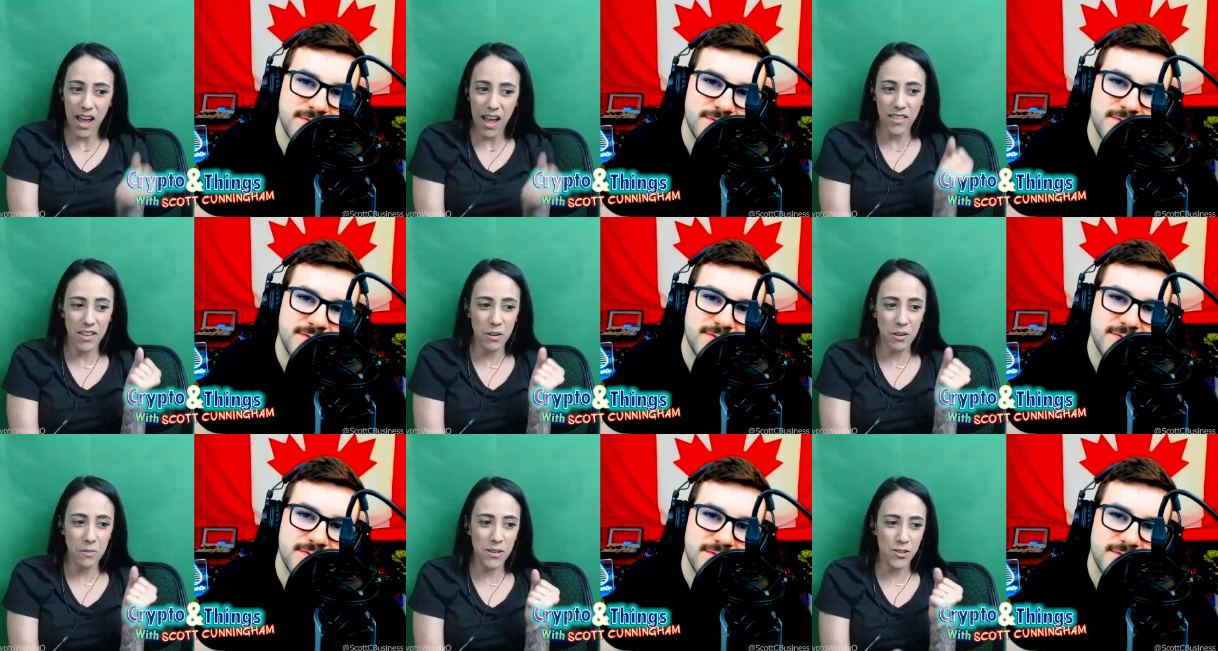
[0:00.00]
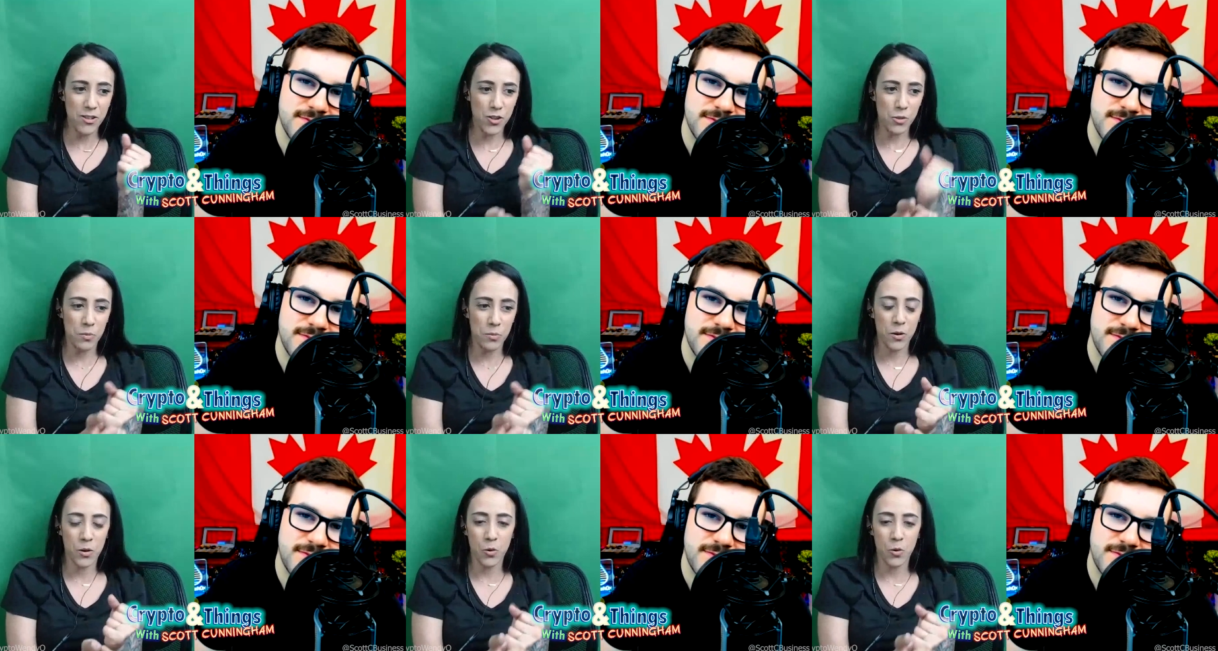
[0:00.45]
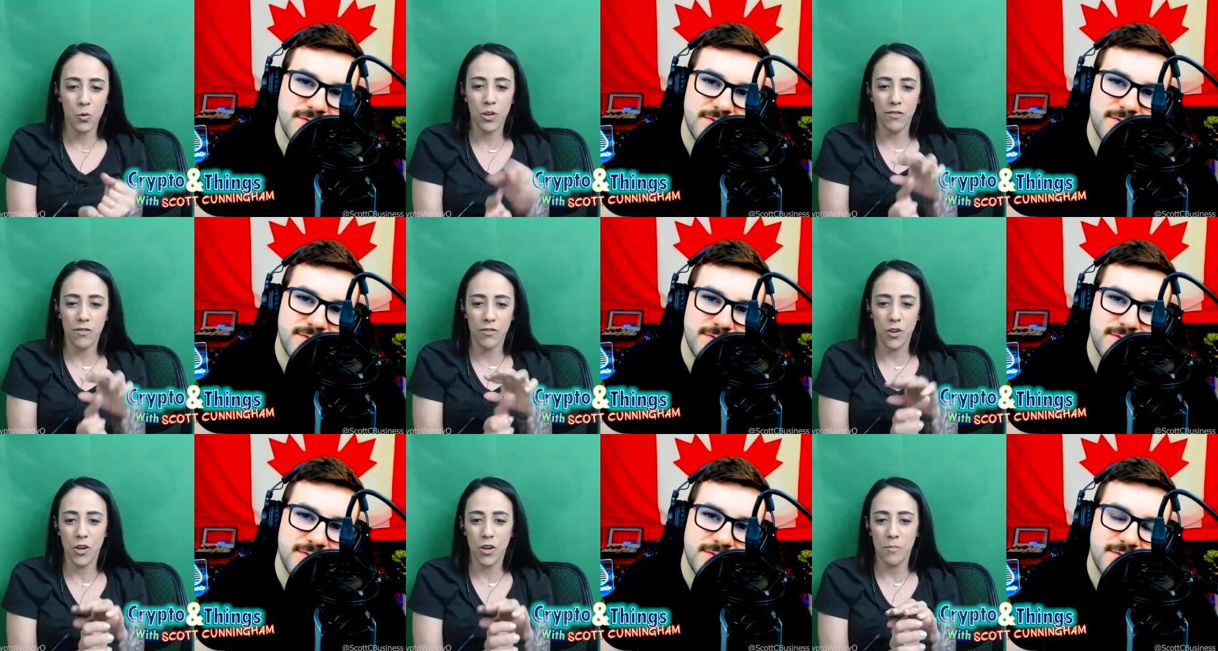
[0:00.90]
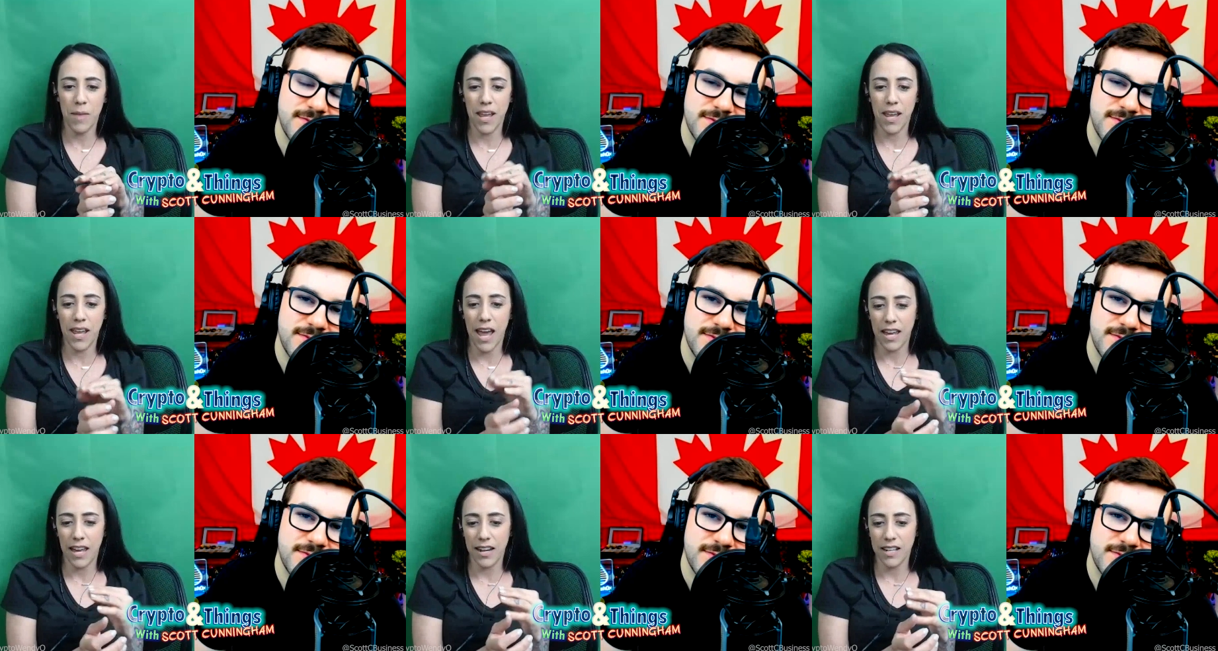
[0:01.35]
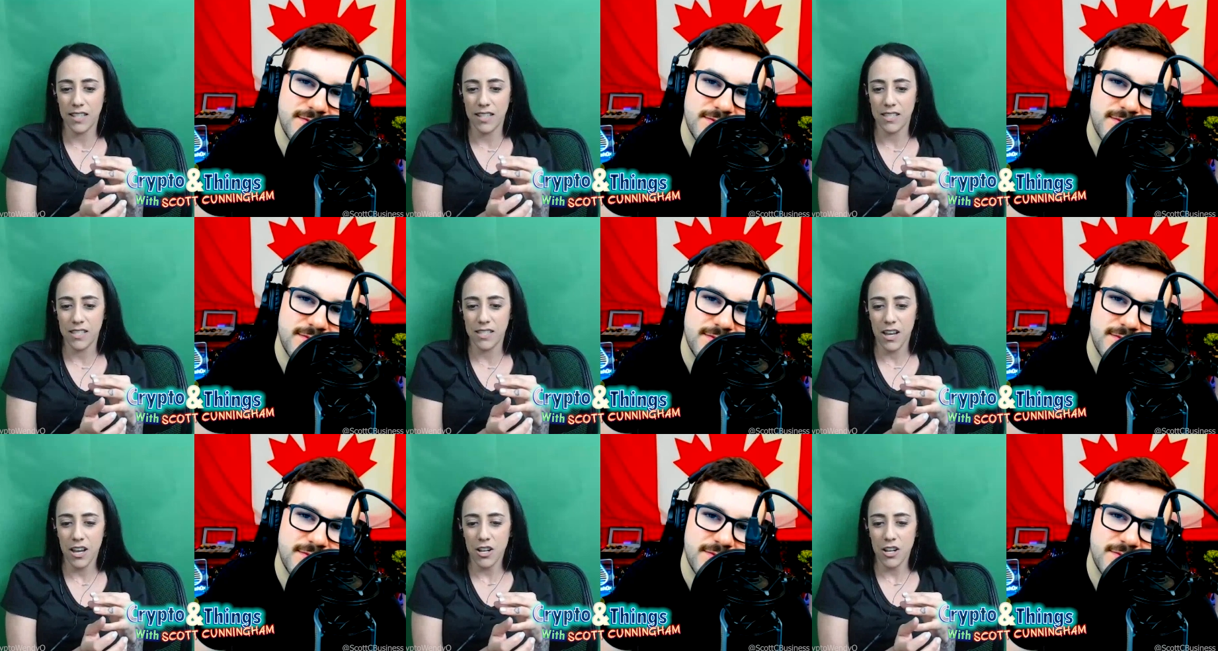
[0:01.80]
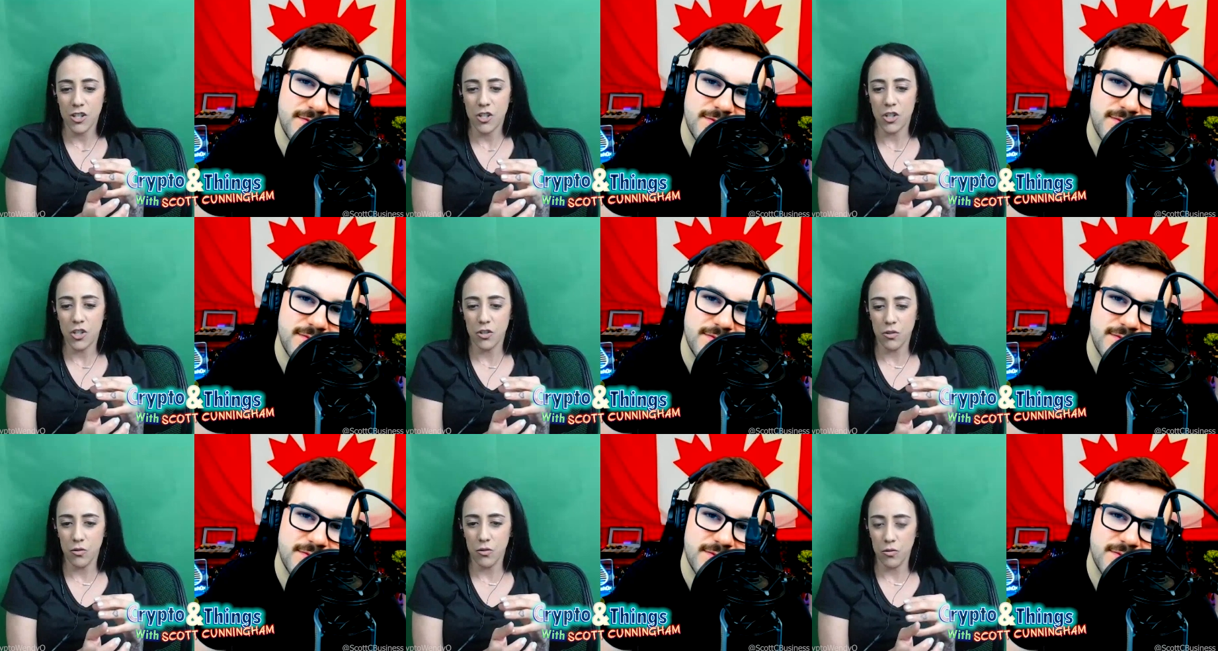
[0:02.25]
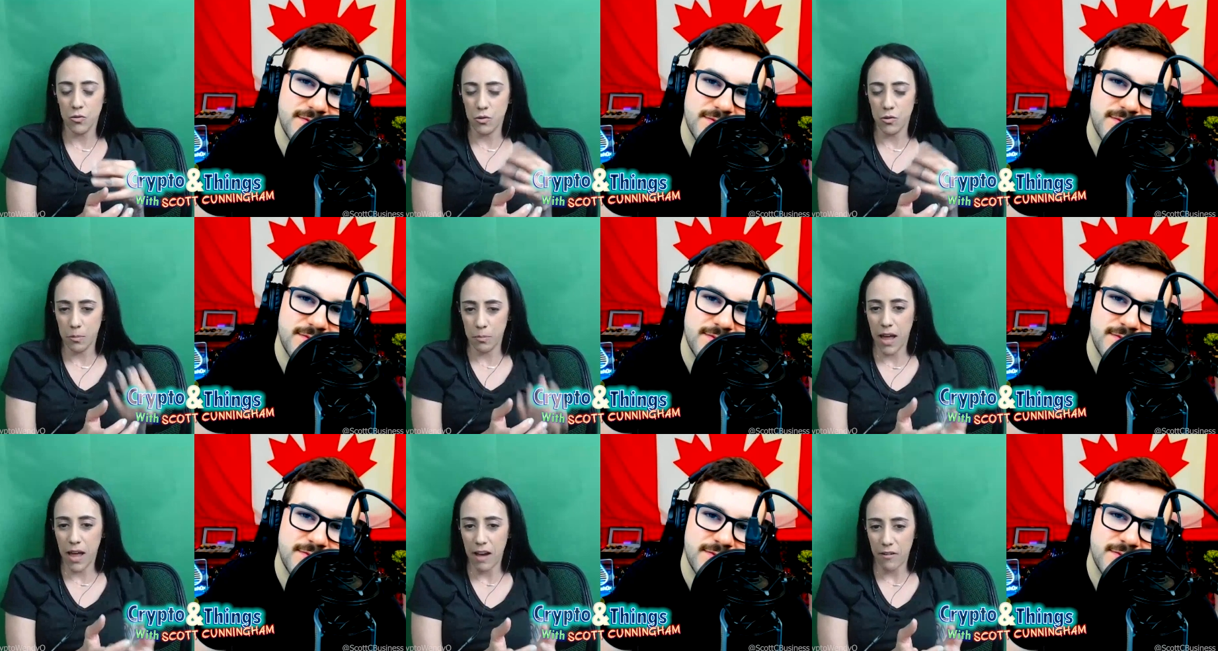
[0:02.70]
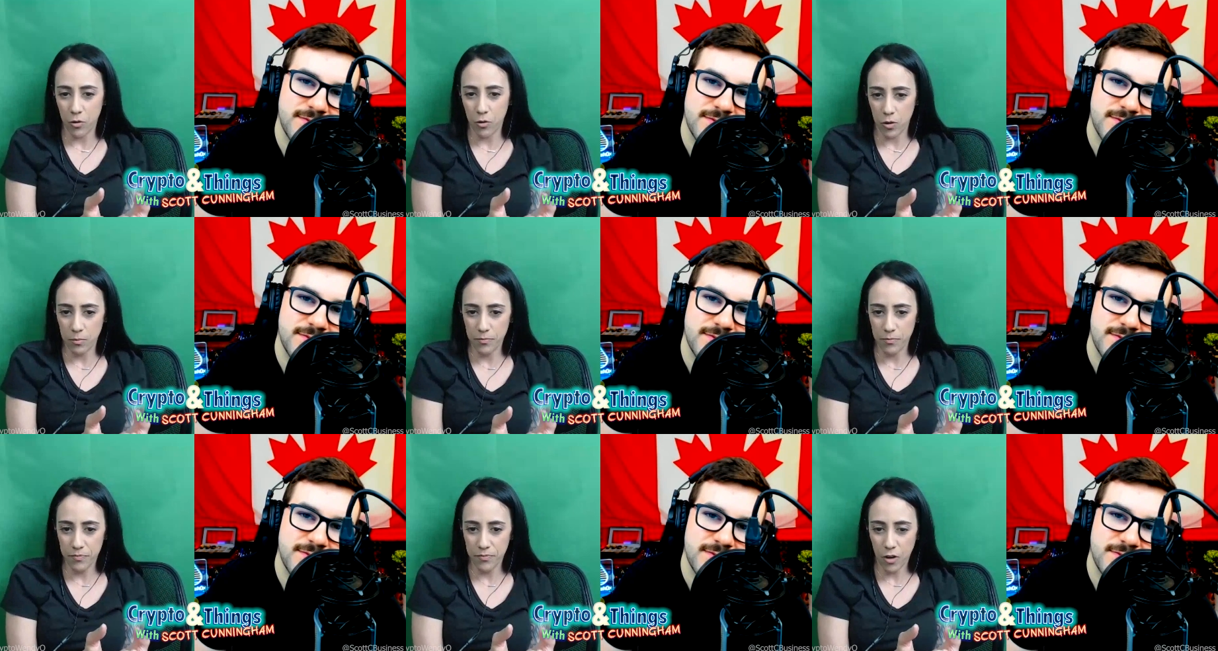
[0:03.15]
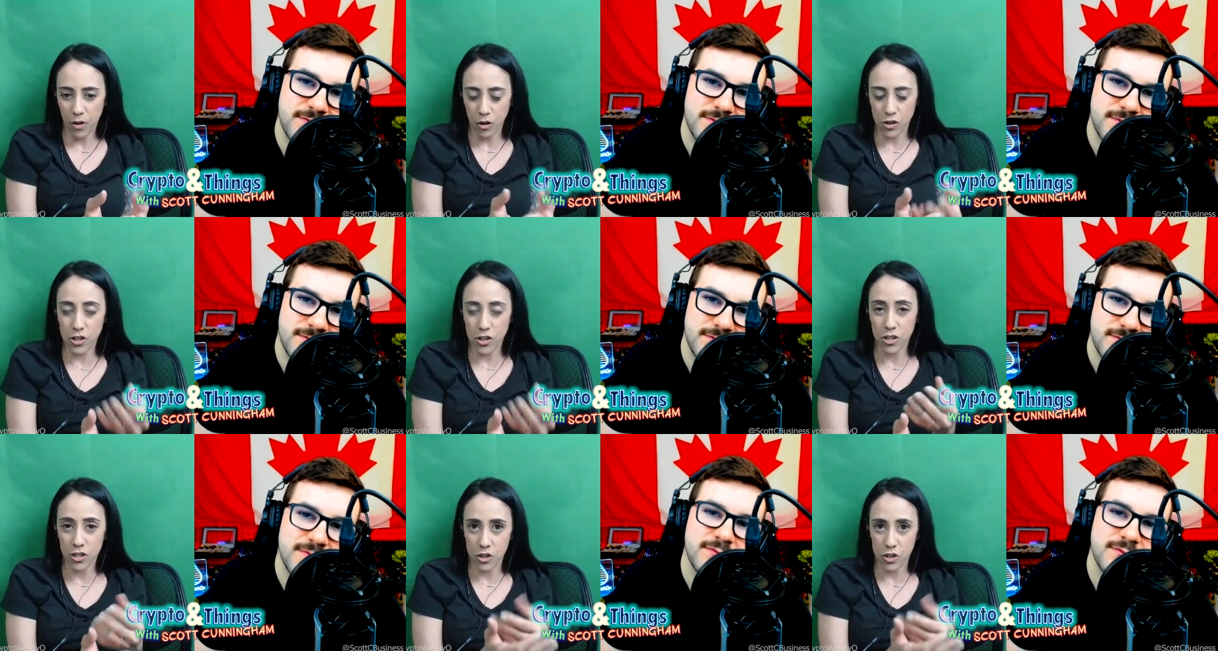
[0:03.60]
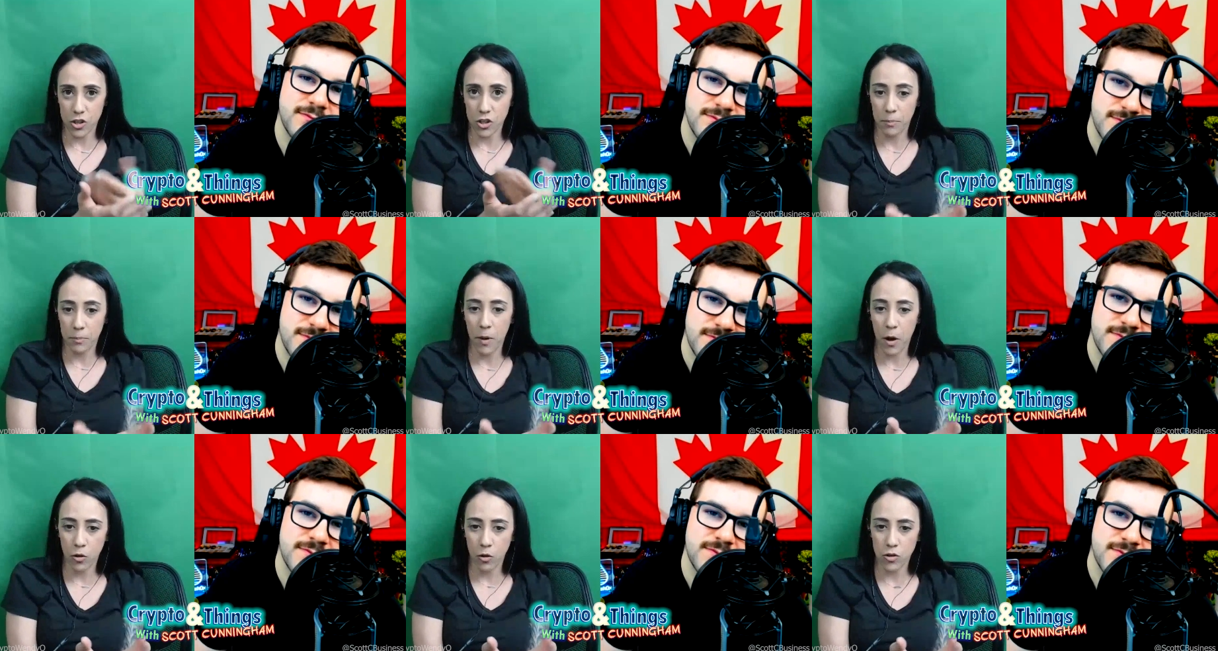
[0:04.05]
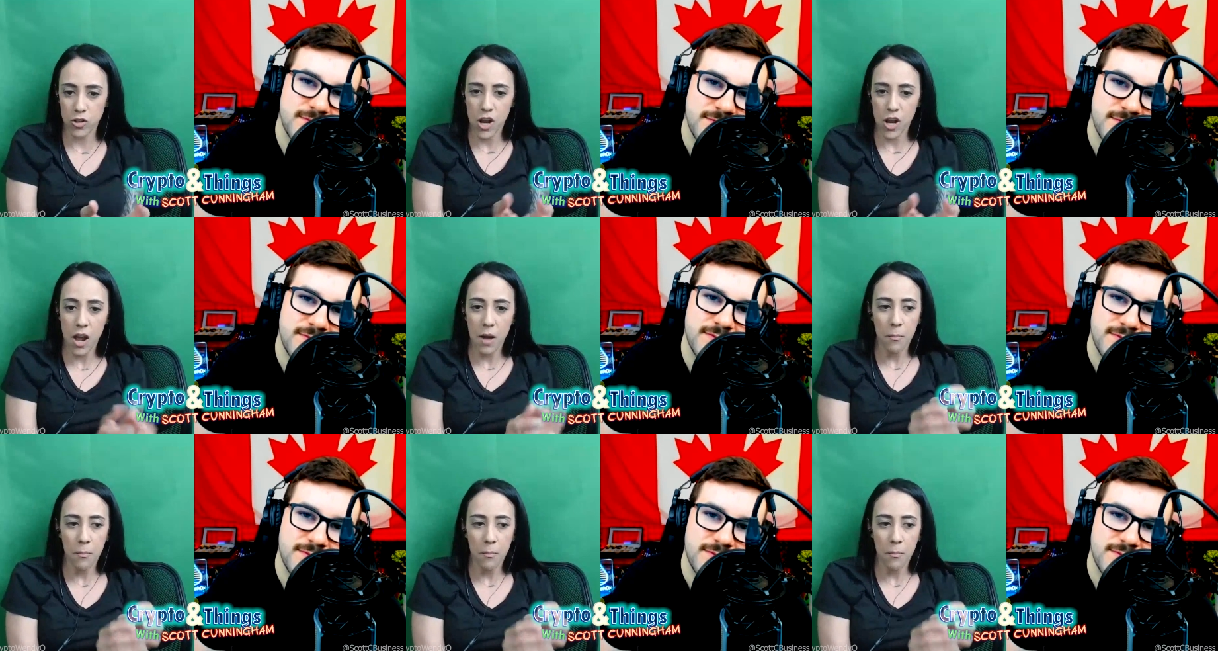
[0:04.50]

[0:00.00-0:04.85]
Speaker 1: I think it'd be super cool if you can make edits to the platform or to, to the post.